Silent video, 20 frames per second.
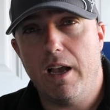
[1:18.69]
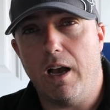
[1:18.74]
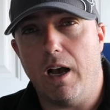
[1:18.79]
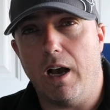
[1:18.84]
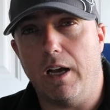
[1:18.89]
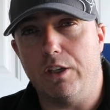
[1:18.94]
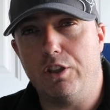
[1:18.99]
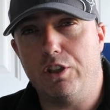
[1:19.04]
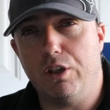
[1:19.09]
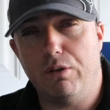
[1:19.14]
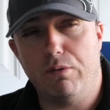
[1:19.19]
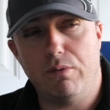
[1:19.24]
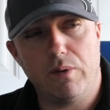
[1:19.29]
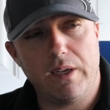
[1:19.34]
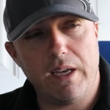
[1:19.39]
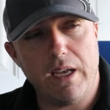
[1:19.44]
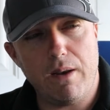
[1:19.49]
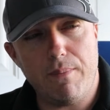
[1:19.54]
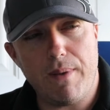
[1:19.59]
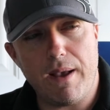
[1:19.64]
Uh, she will
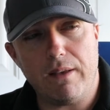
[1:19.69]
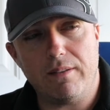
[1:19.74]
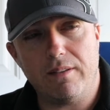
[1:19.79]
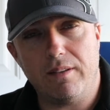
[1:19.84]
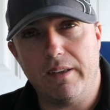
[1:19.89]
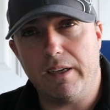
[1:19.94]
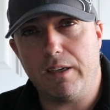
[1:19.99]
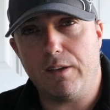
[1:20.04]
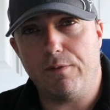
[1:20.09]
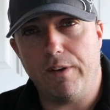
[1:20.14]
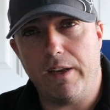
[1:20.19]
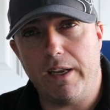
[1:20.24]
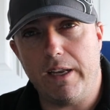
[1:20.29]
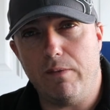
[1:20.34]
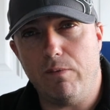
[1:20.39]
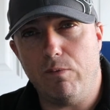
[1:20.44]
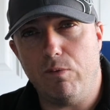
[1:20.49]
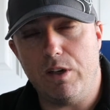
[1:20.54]
get about six feet